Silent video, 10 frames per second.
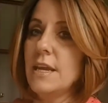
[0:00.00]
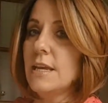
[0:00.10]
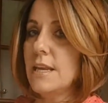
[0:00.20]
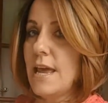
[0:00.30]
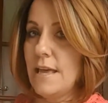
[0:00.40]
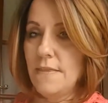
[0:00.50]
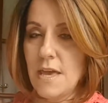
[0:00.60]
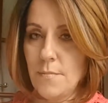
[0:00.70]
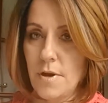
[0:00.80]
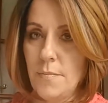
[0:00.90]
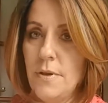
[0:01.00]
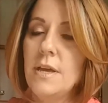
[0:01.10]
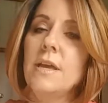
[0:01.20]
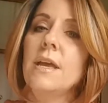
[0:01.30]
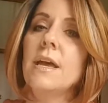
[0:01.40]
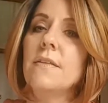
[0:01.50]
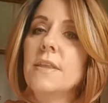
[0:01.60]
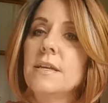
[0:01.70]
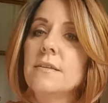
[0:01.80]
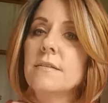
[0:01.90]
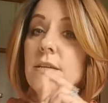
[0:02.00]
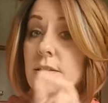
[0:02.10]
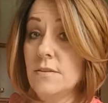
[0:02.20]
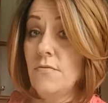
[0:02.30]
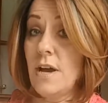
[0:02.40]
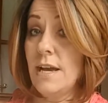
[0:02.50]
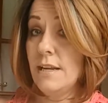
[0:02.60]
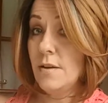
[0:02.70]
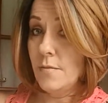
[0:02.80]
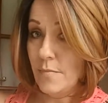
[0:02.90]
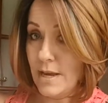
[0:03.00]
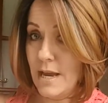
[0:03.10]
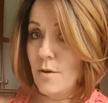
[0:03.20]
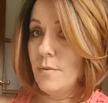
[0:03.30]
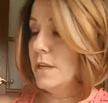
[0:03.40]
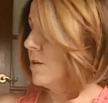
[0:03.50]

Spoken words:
I can add them up and then divide by how many